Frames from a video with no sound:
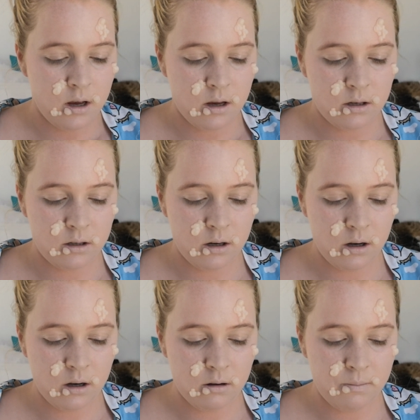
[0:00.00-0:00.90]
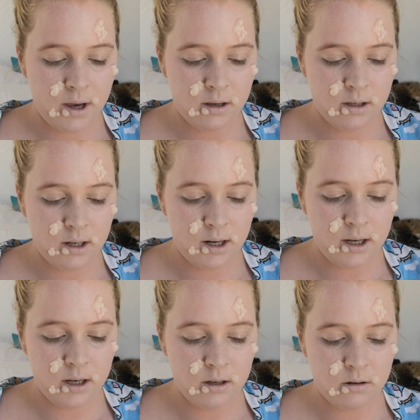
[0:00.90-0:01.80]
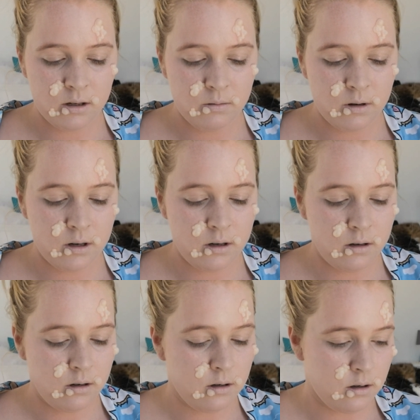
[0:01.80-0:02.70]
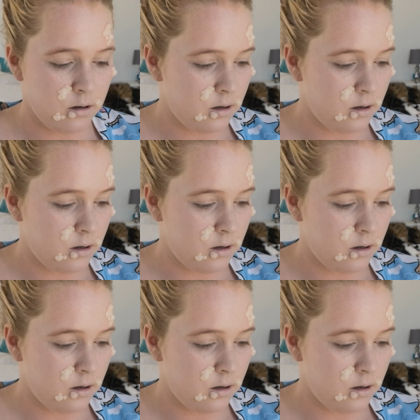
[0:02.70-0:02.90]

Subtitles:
So basically you just want to do